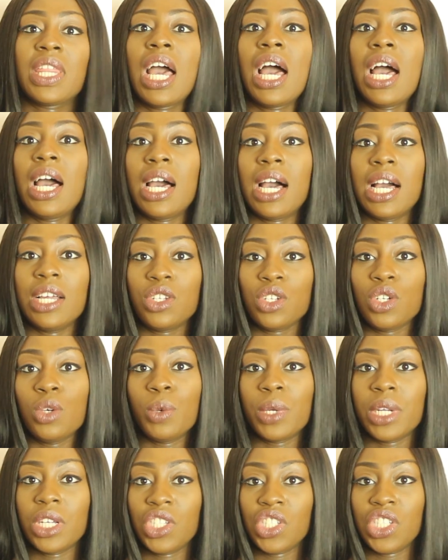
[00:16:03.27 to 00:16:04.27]
that I do
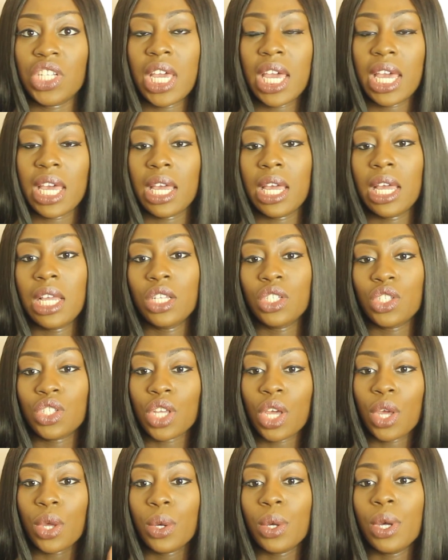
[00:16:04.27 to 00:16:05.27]
want to share.
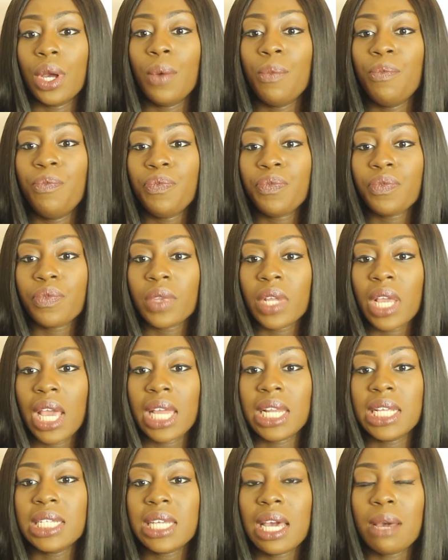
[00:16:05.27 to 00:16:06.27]
So
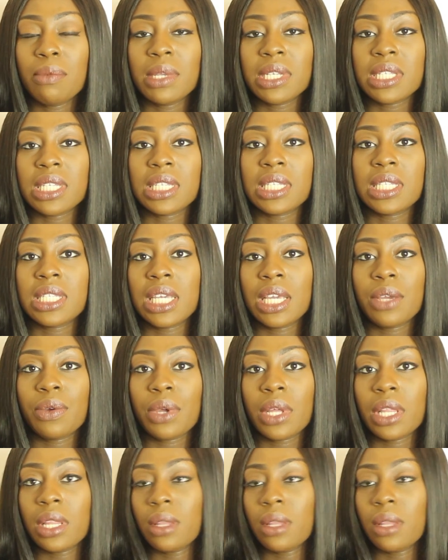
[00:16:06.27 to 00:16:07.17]
anytime there's a fear.